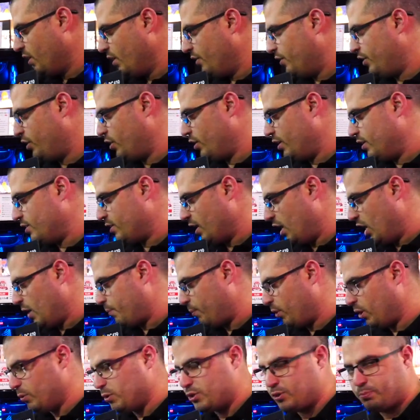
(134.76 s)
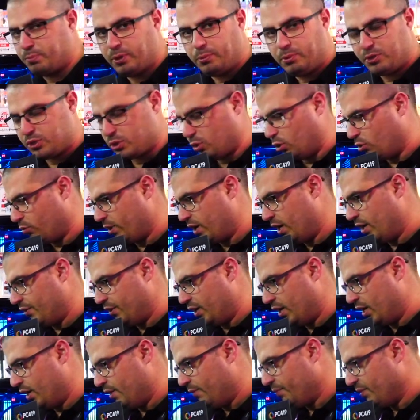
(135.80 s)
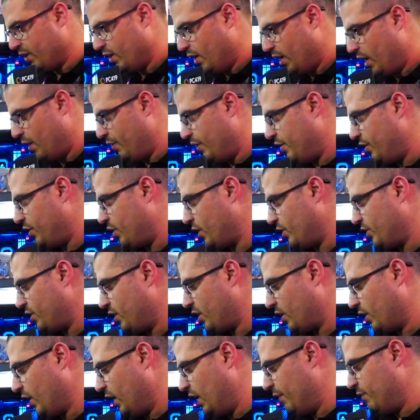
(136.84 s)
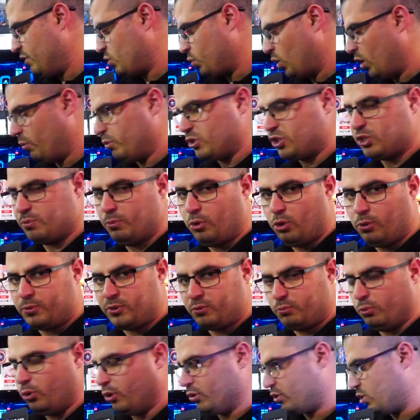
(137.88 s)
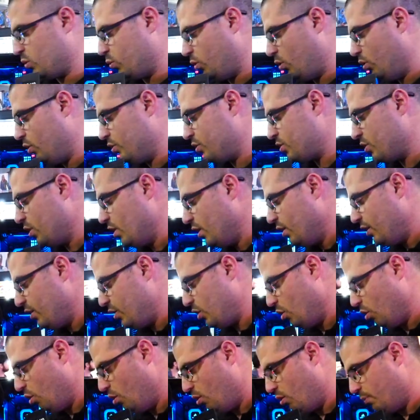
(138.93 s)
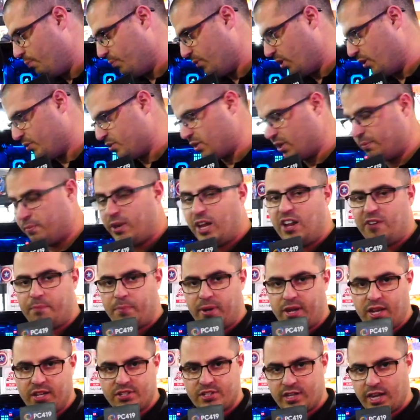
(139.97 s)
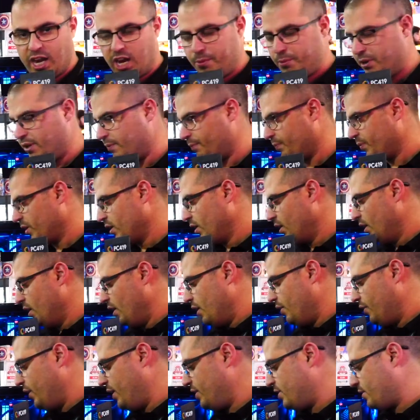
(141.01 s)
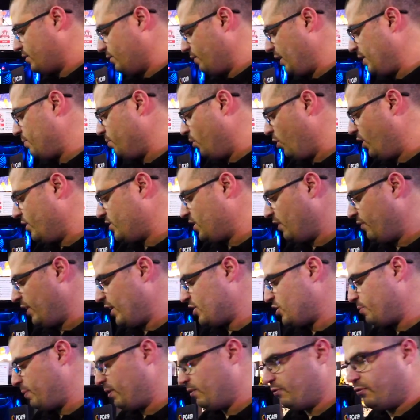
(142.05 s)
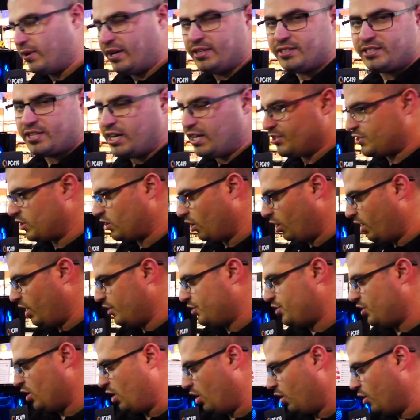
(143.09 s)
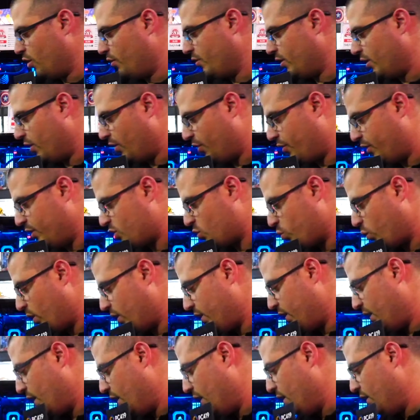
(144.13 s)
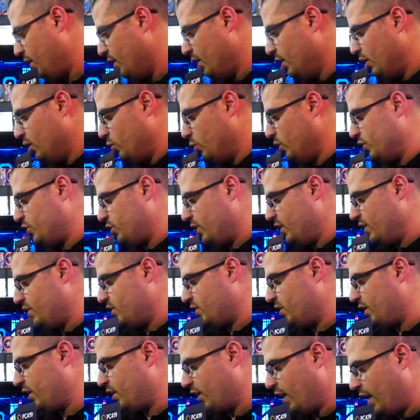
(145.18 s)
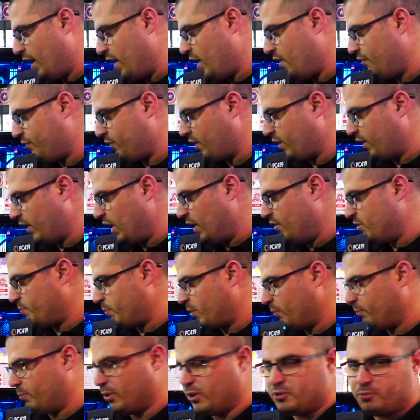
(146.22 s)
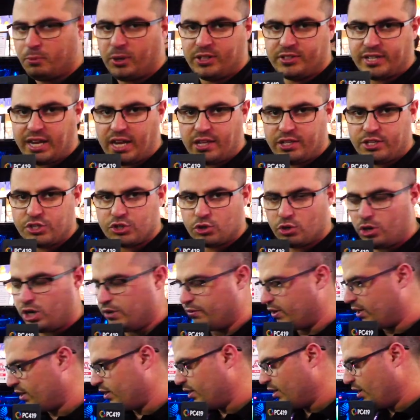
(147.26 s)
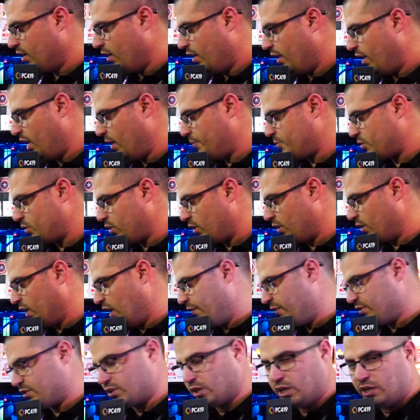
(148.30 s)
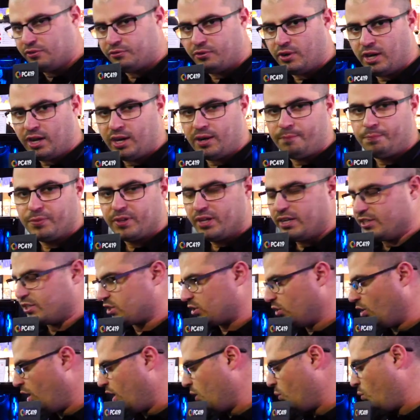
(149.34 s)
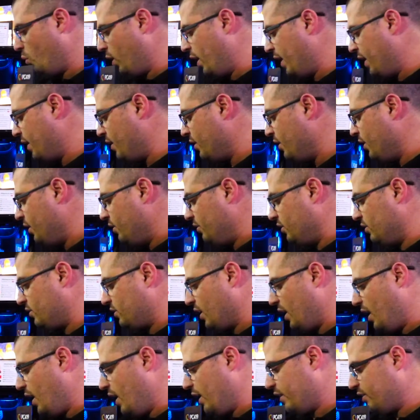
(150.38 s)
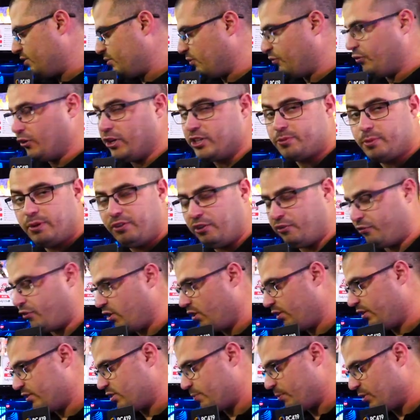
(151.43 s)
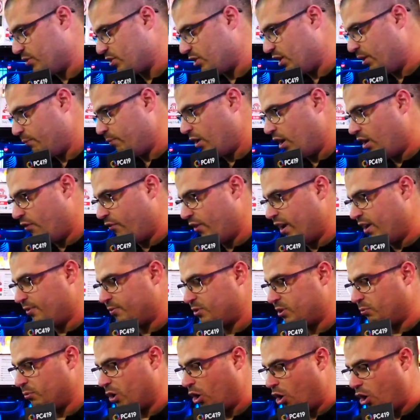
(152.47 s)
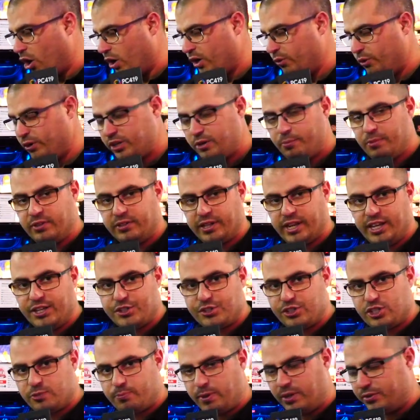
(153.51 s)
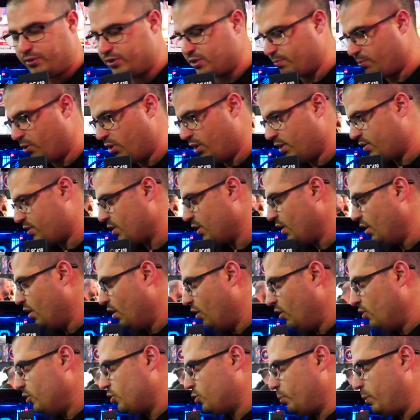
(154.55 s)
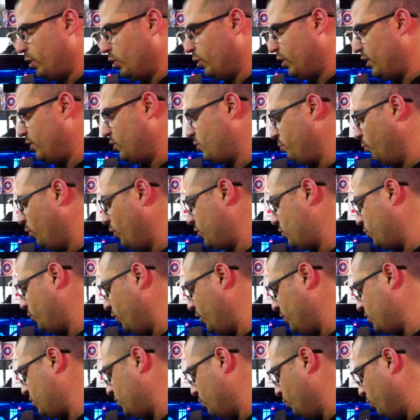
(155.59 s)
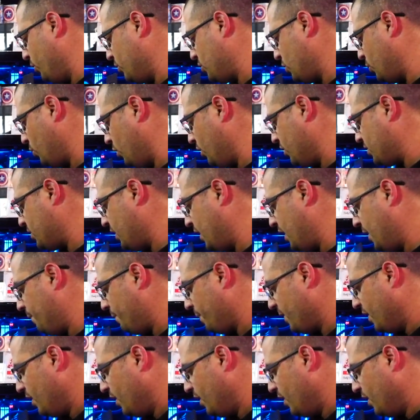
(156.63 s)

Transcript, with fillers: You got your Dark Pro, which is pretty much an all-rounder, and then you have got your Glaive as well, which is more, more towards your, obviously, FPS gaming. These, these mice have actually been fantastic. I actually own this one here, which is the Glaive. The Glaive is my daily driver. Absolutely love it so far. It's lightweight. The dark, first made me feeling it because i have had some highly recommendations about this mice. Should be looking more, toward, more towards that.